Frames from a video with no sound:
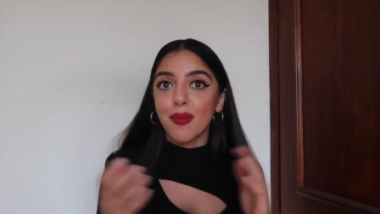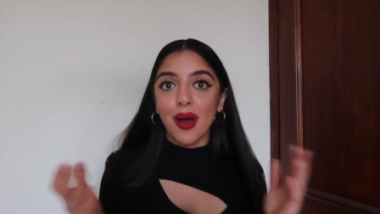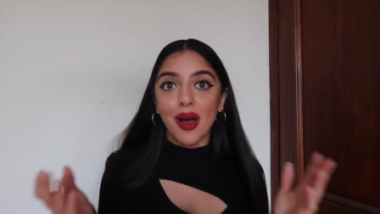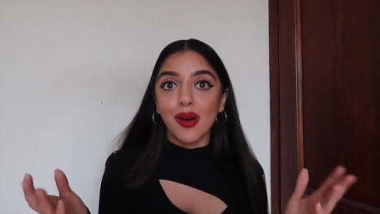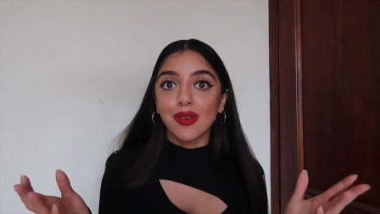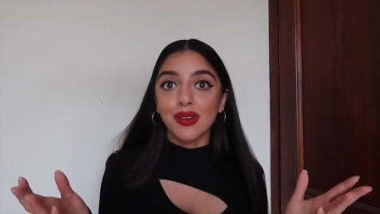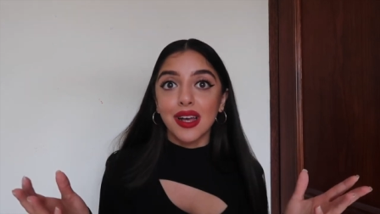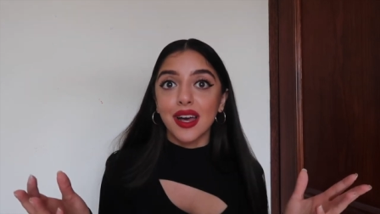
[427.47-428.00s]

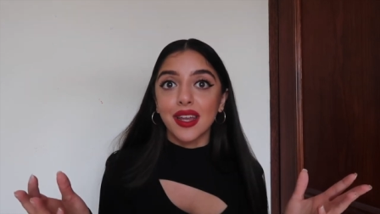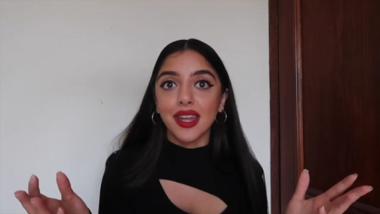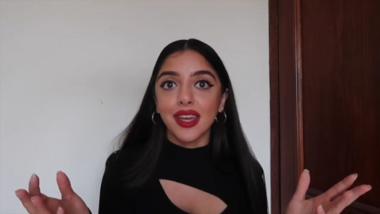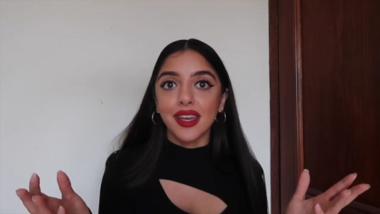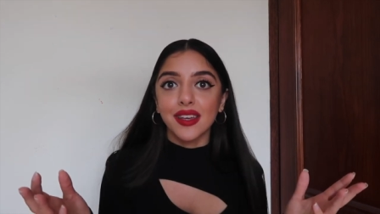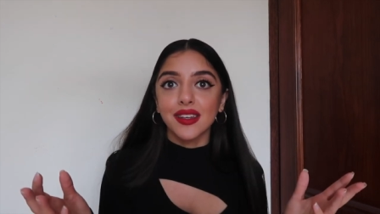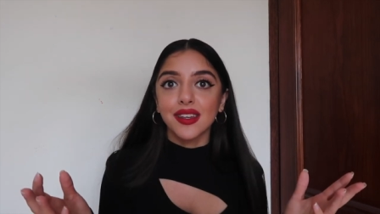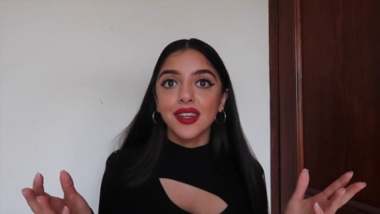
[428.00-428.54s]
about
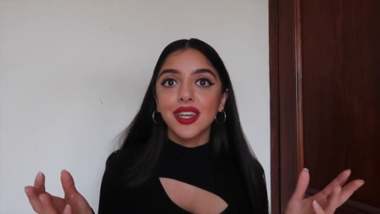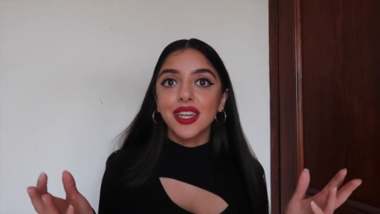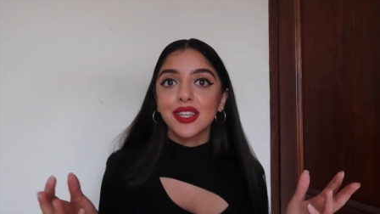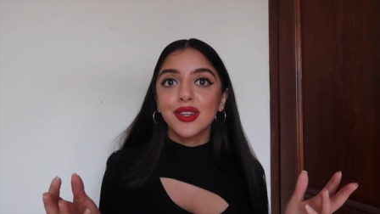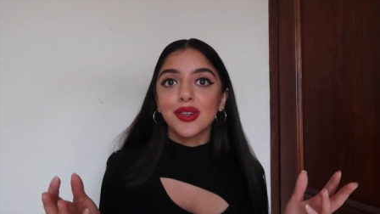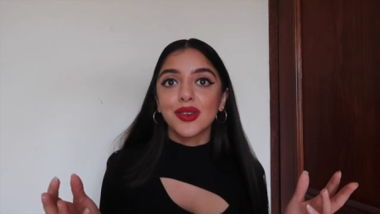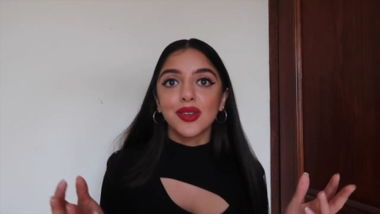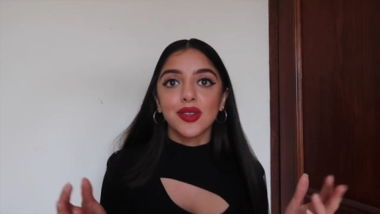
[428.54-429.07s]
learning
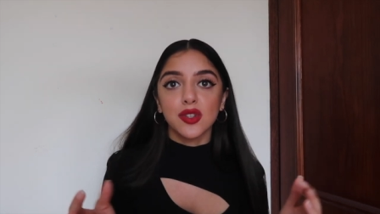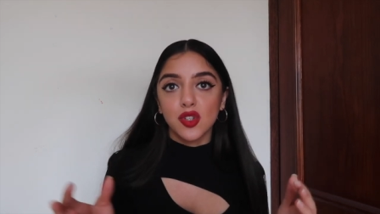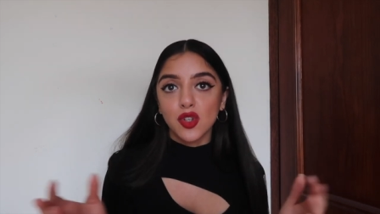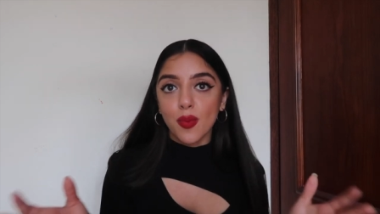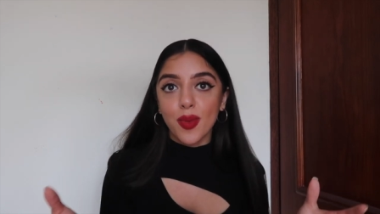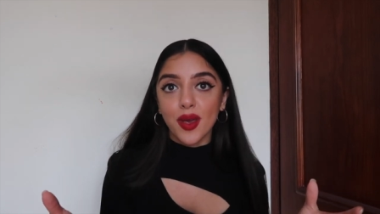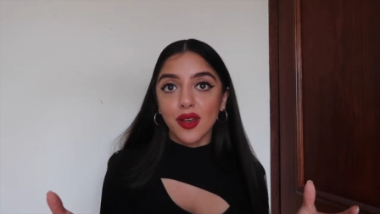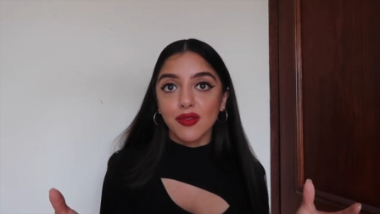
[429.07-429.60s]
your
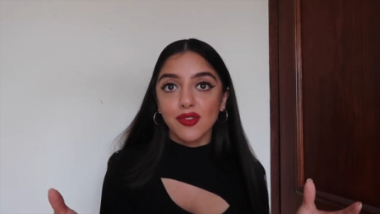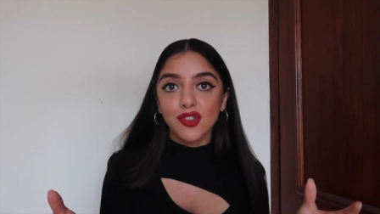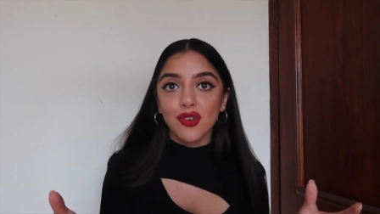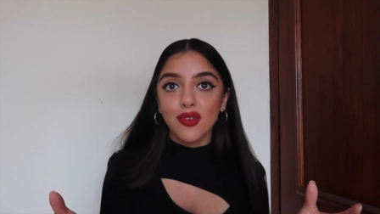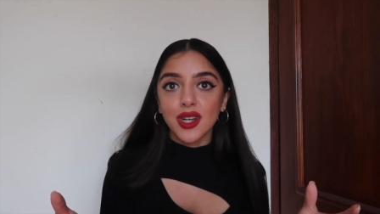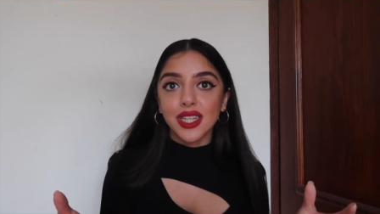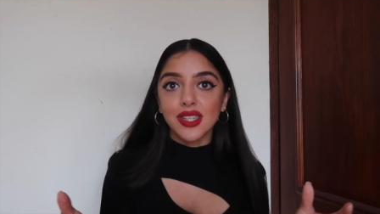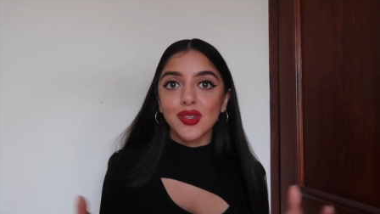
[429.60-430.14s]
topic of
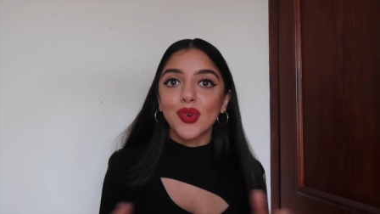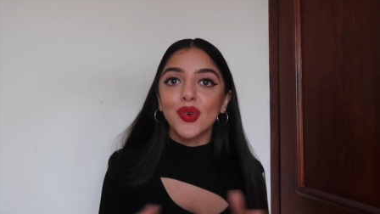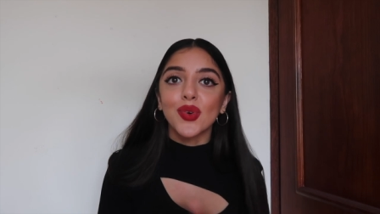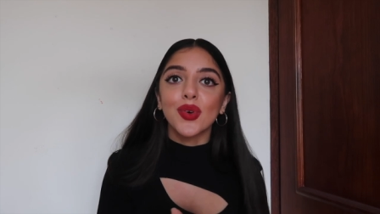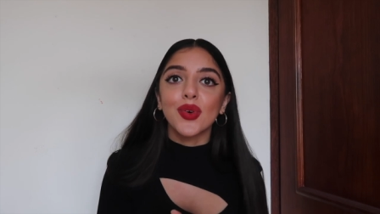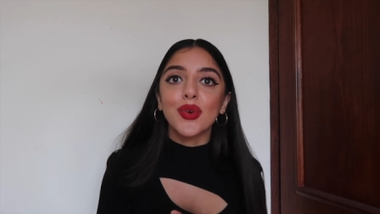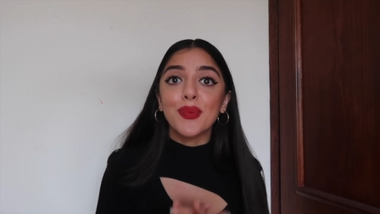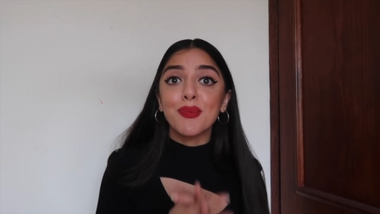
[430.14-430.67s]
choice
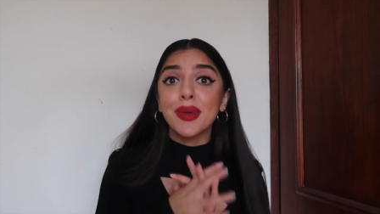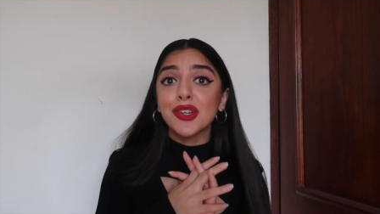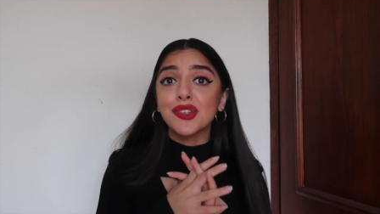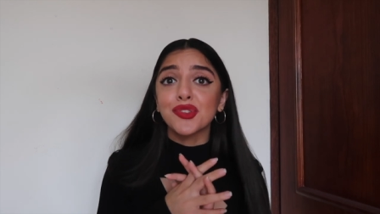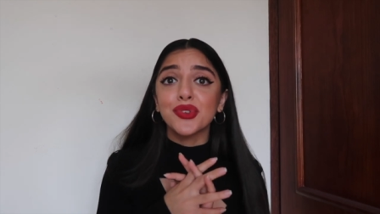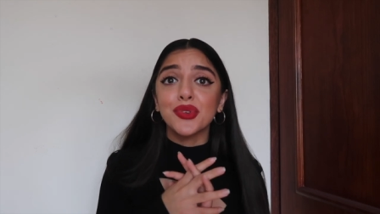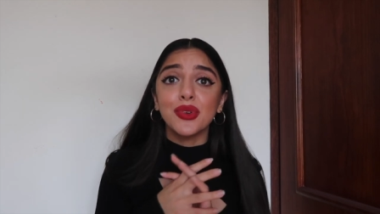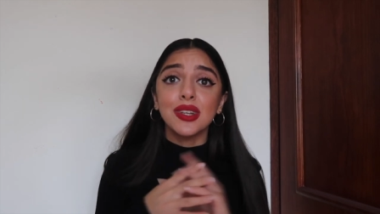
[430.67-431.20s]
or make
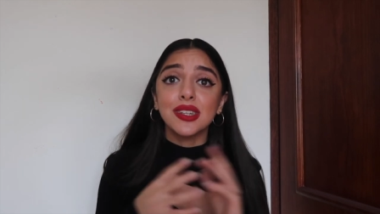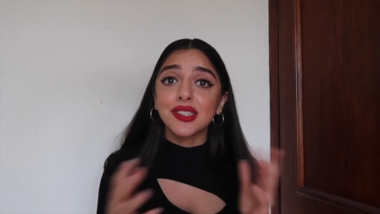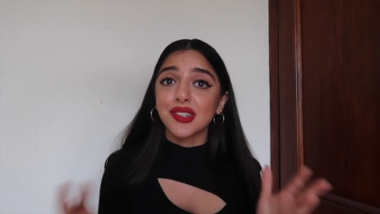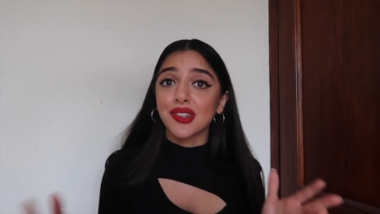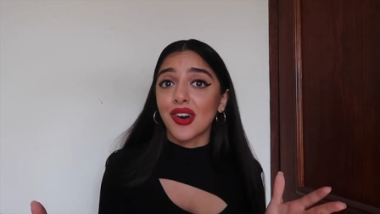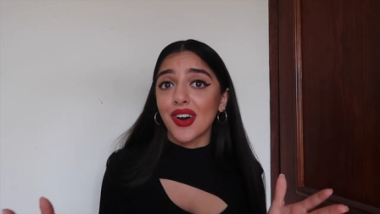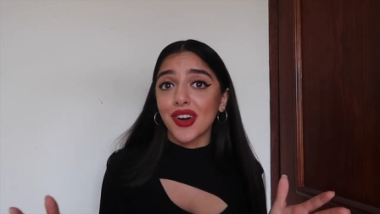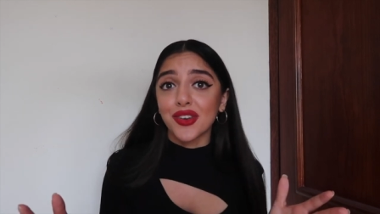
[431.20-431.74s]
sure you
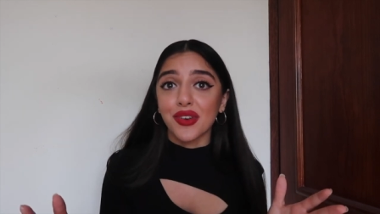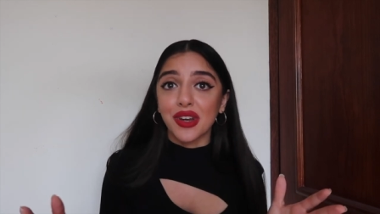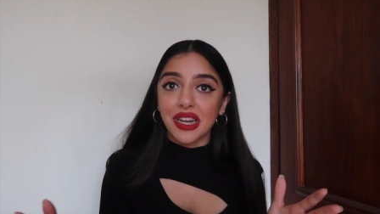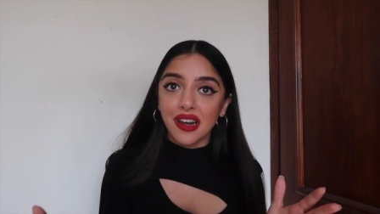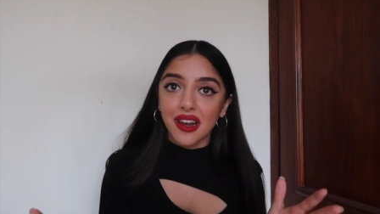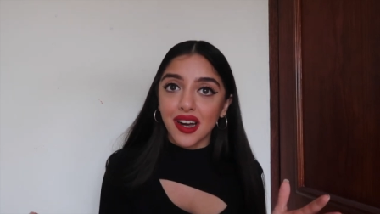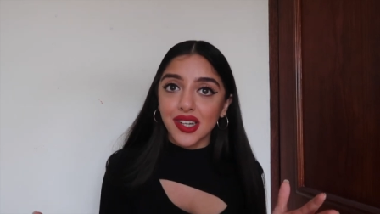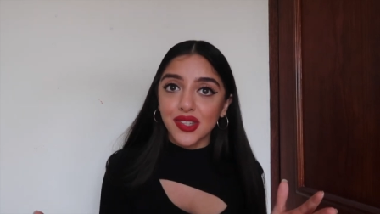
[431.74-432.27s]
listen harder in
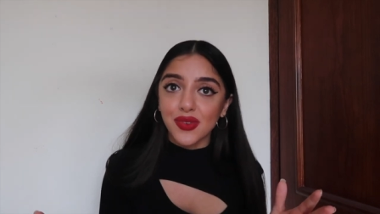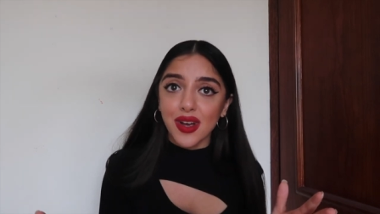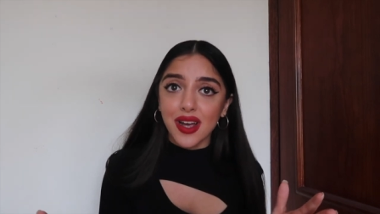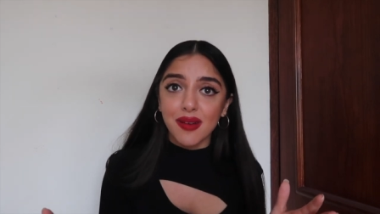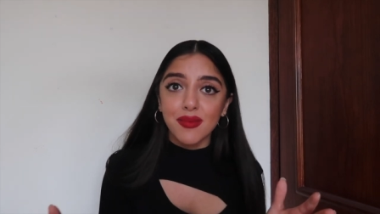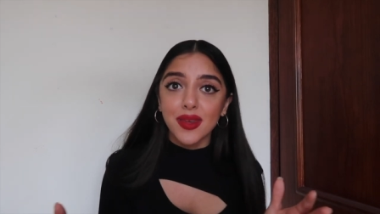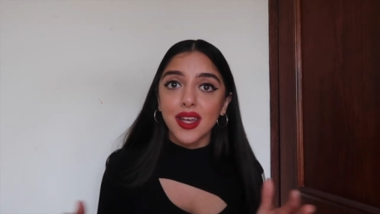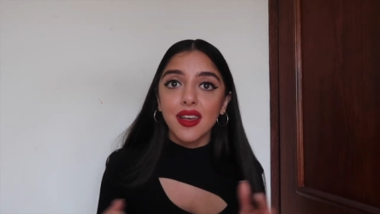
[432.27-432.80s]
the
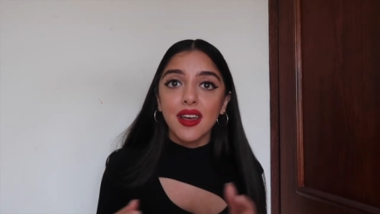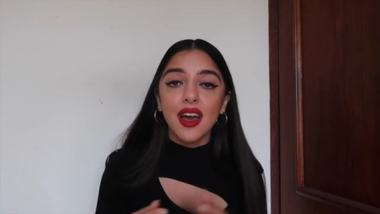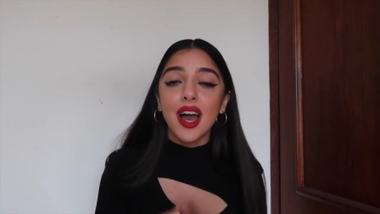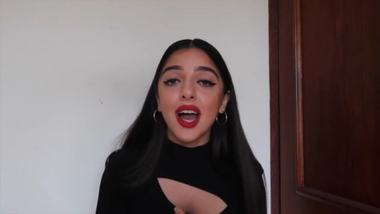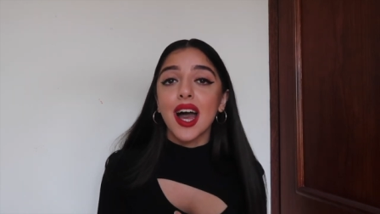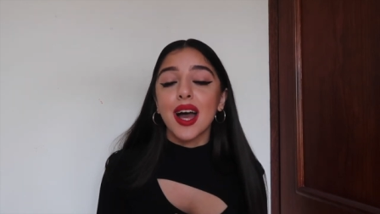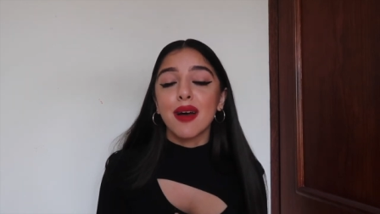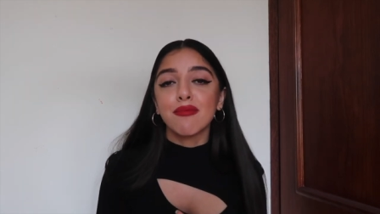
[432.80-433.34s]
classroom
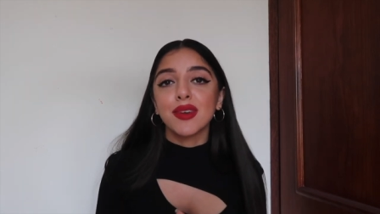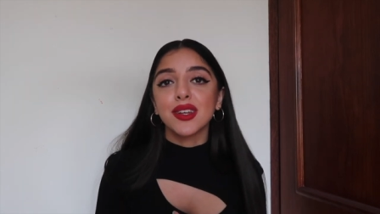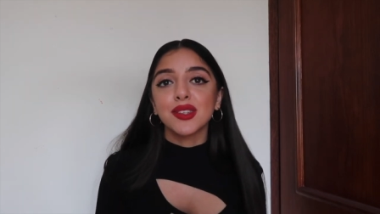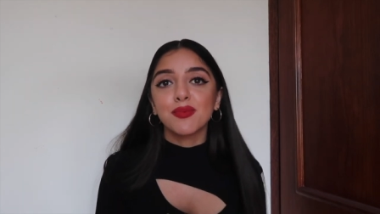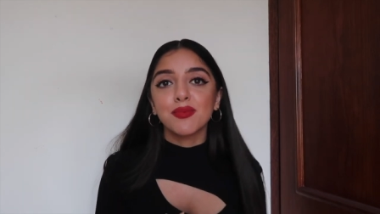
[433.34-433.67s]
um,